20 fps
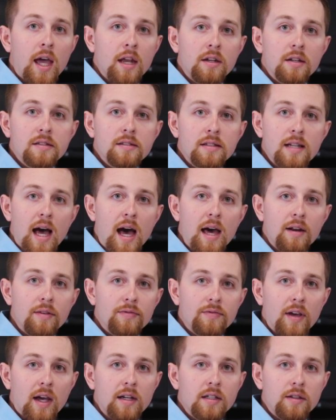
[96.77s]
and does not
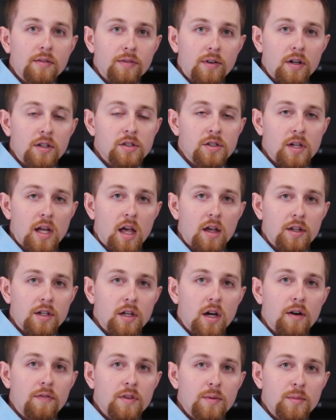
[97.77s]
affect the
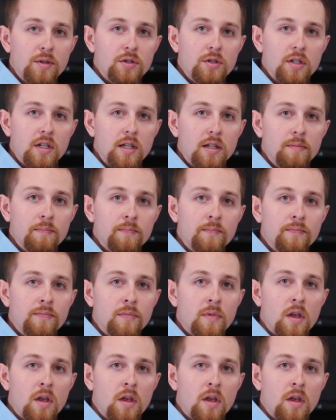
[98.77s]
functionality of the machine.